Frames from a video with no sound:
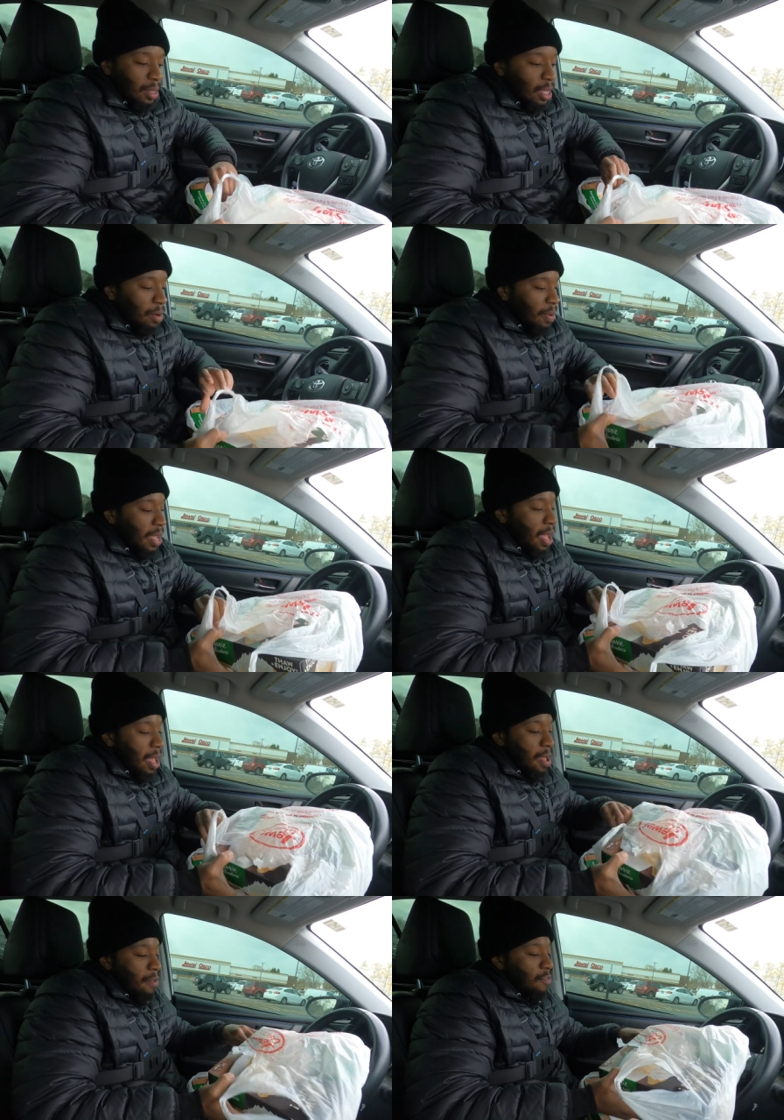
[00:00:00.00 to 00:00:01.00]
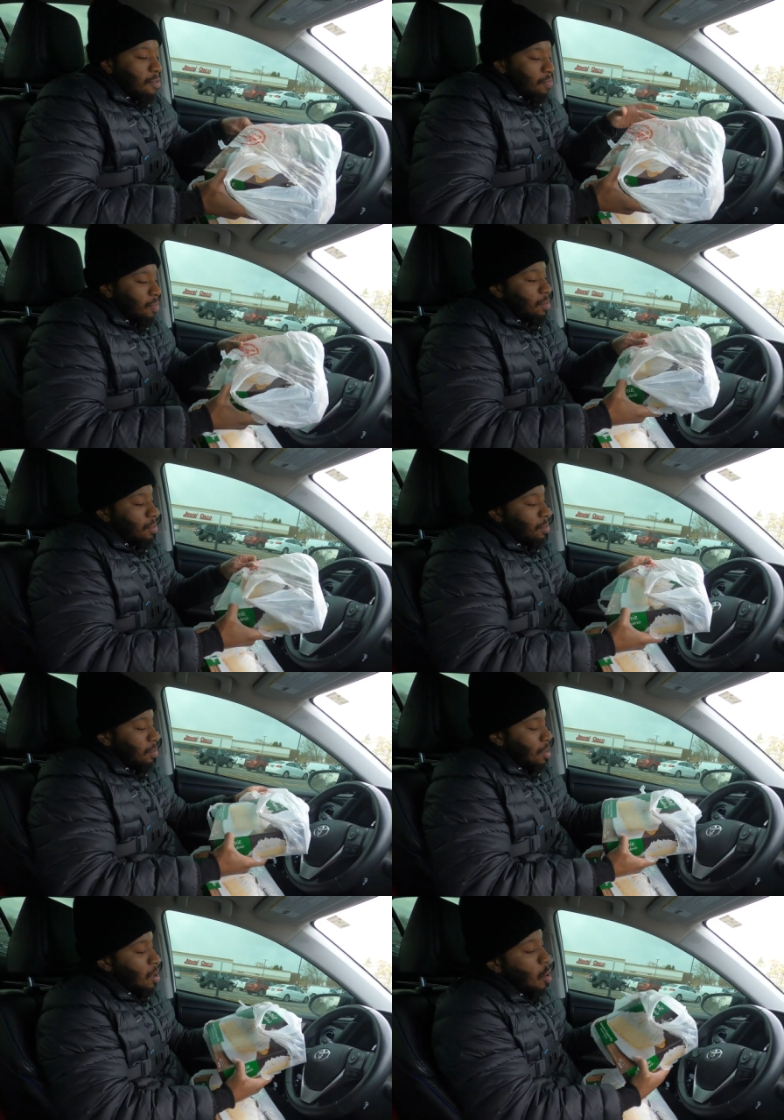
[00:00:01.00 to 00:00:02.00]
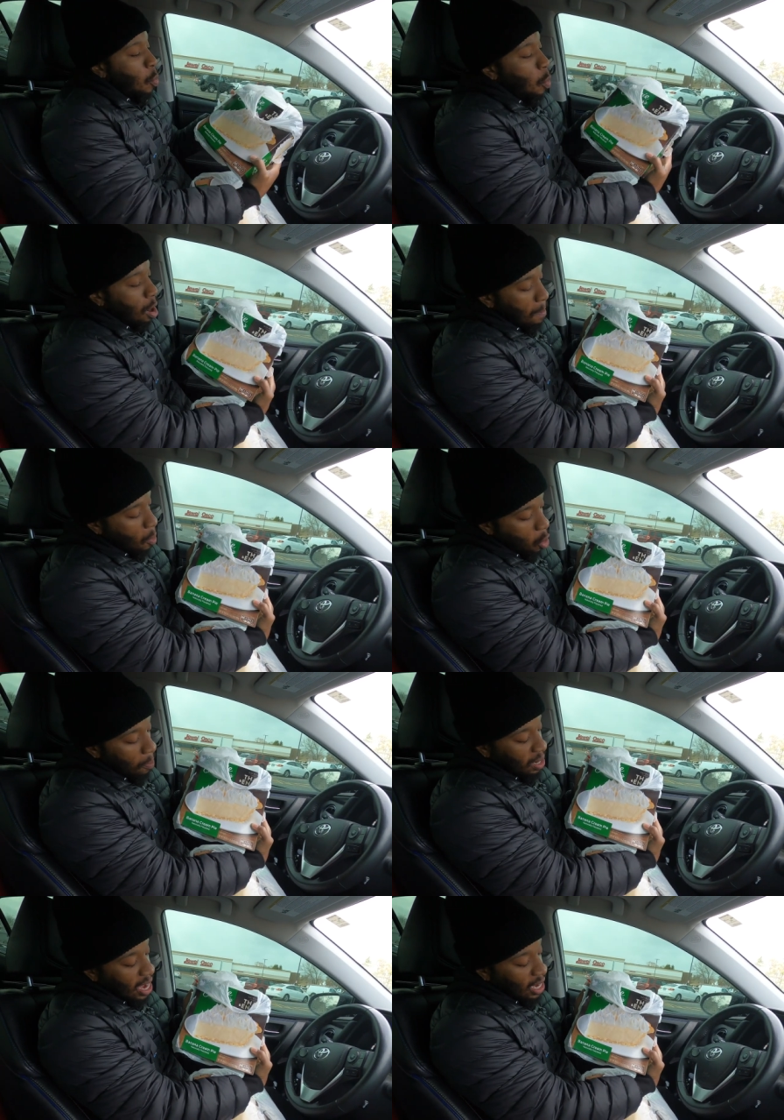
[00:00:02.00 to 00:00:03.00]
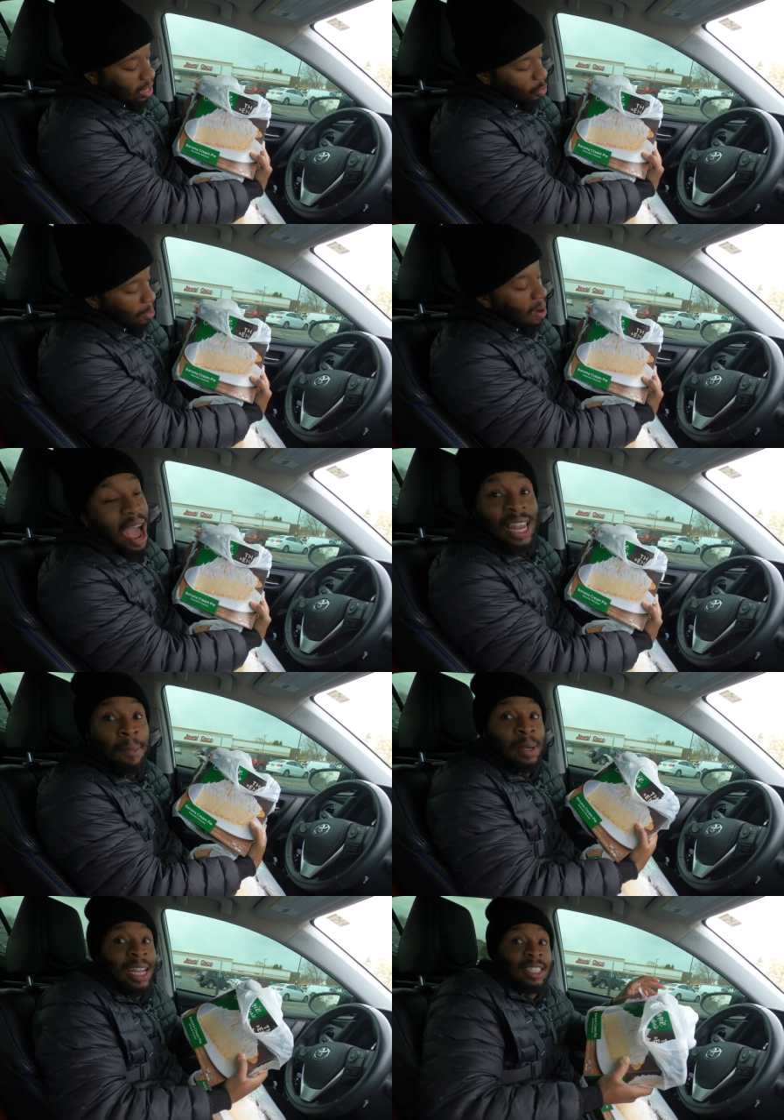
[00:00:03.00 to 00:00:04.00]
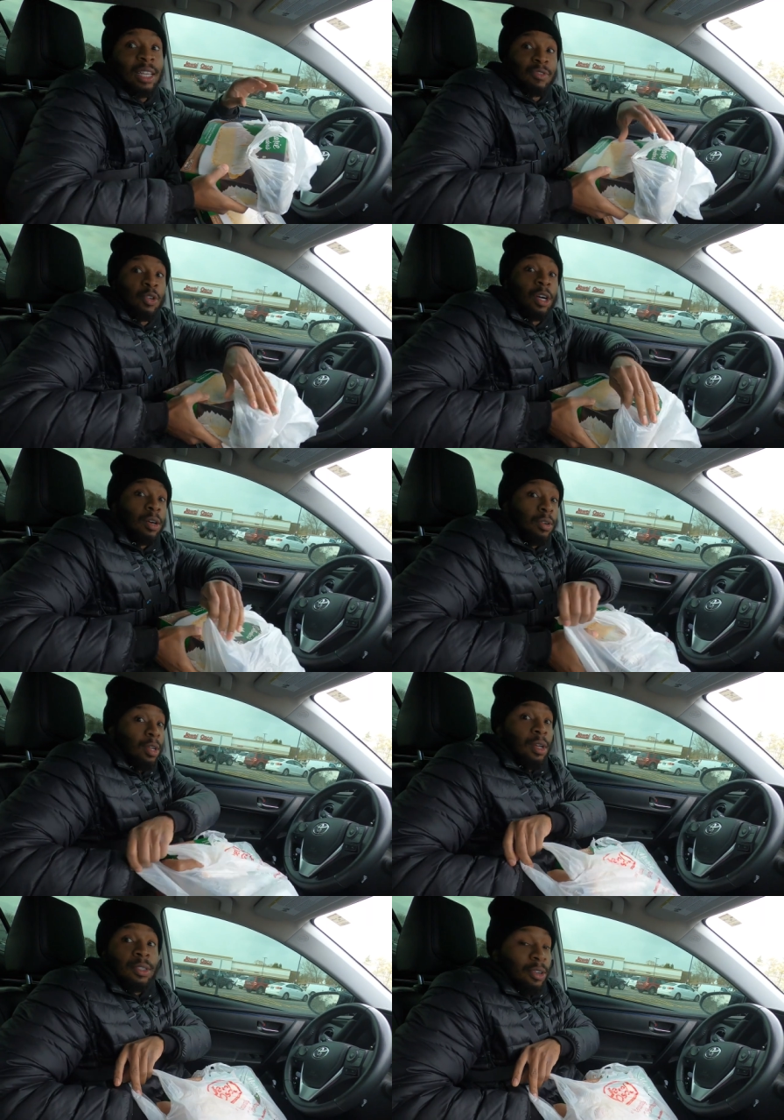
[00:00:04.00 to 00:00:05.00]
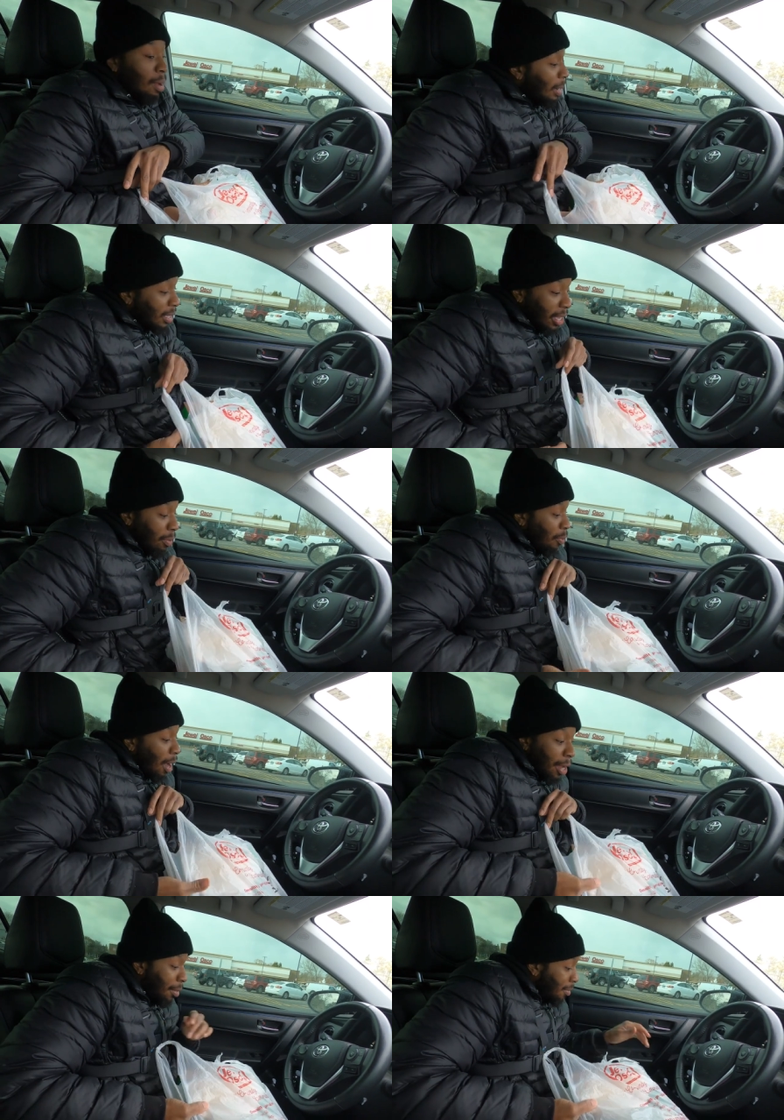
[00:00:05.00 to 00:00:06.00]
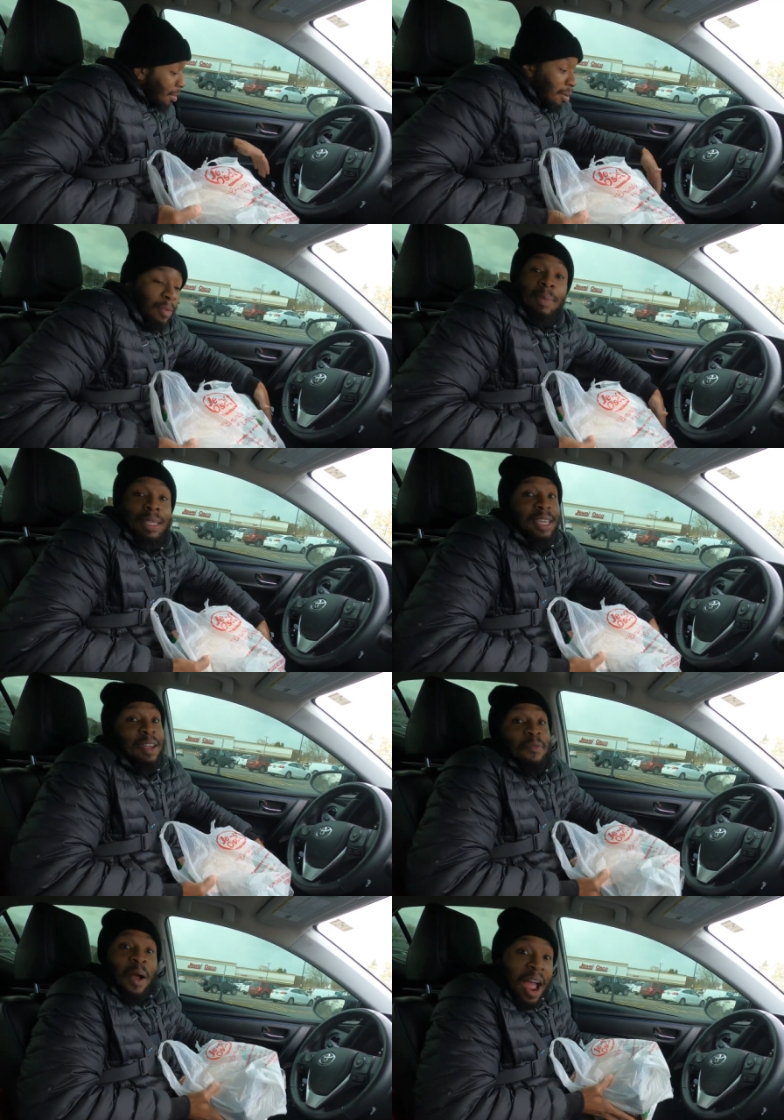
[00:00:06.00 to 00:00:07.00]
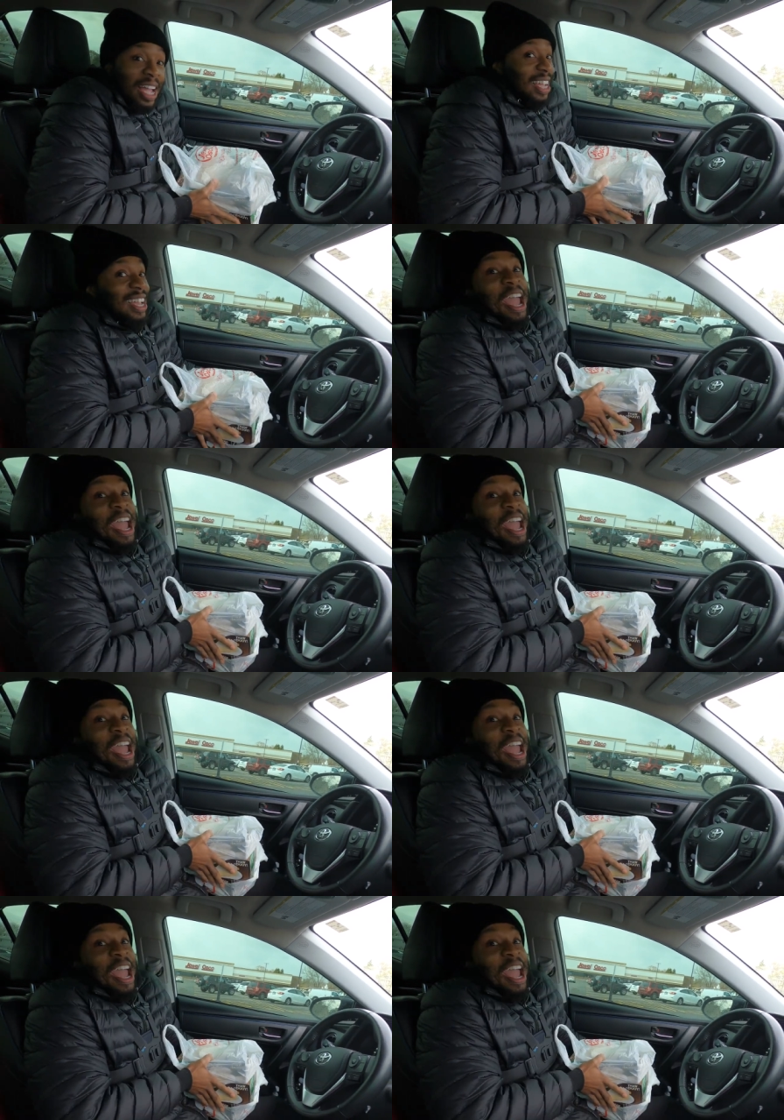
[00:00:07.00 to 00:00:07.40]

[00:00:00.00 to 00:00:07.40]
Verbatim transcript: Then we have one more banana cream pie. I like banana stuff too though. So I'm about to get right. We about to get right.